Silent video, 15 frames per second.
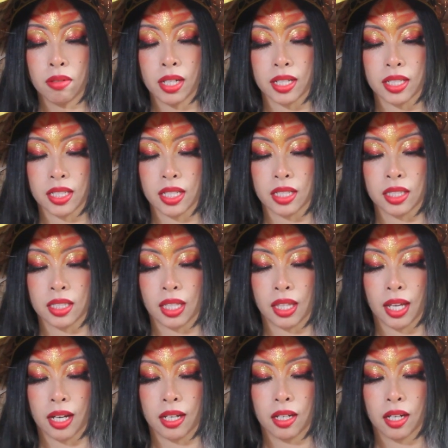us and see
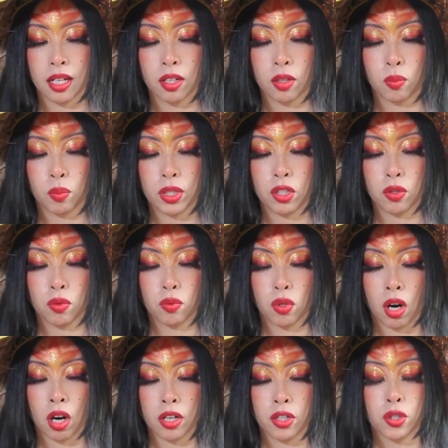that we
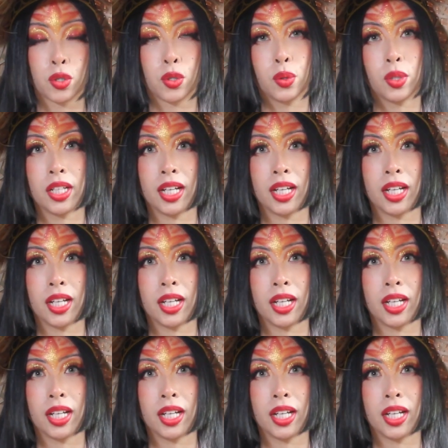are truly